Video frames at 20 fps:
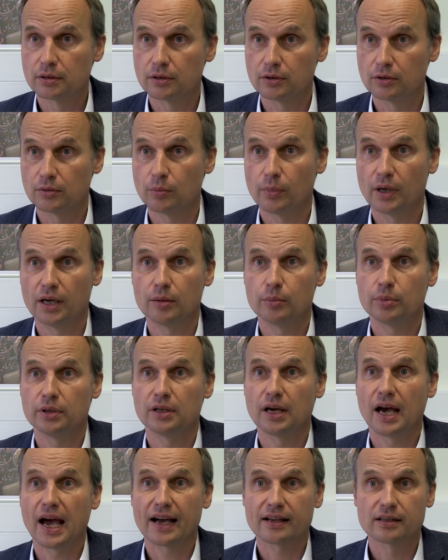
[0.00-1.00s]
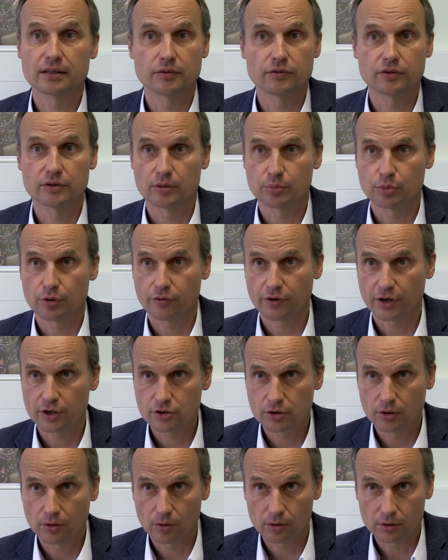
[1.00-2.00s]
You may be active in a
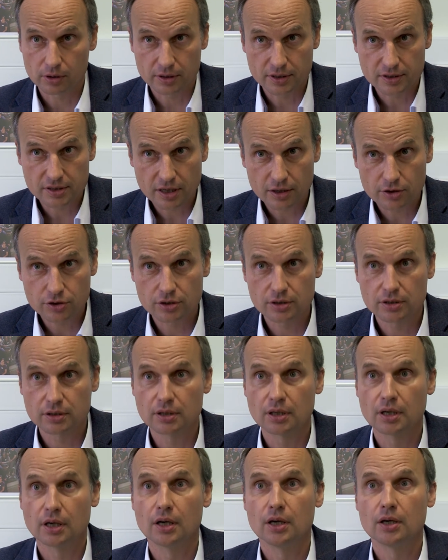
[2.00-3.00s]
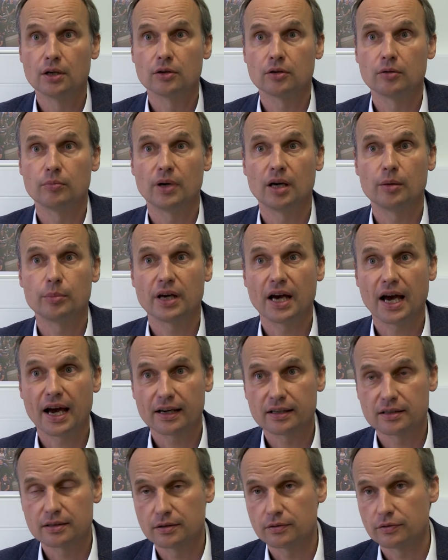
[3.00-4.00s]
professional organization, you may be
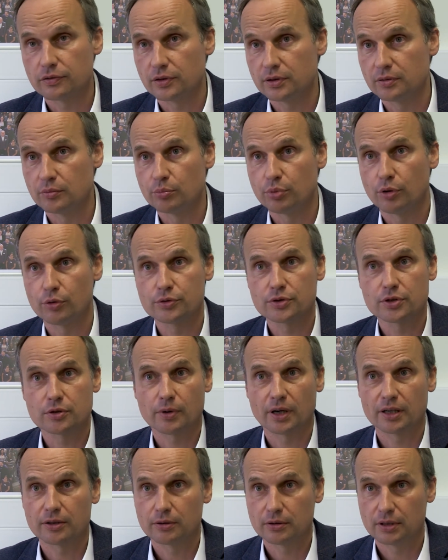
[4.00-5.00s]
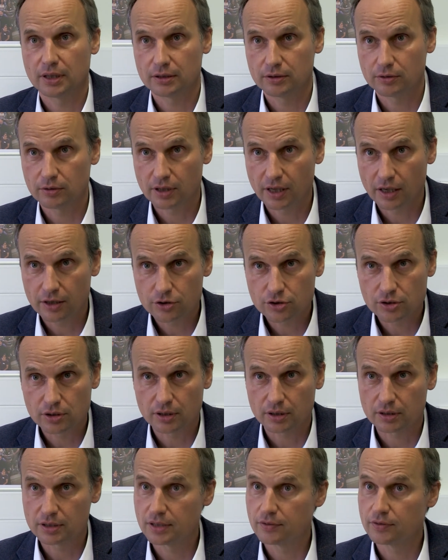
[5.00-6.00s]
active in postgraduate education
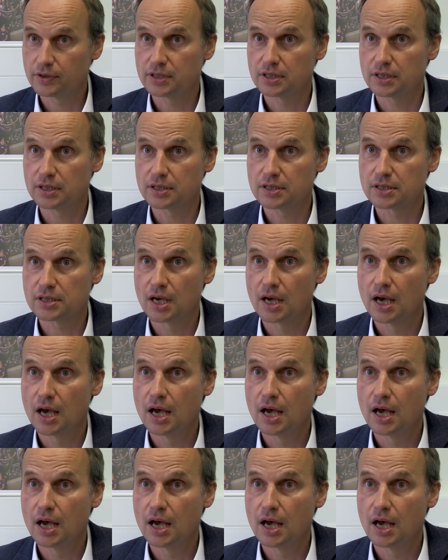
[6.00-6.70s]
activities,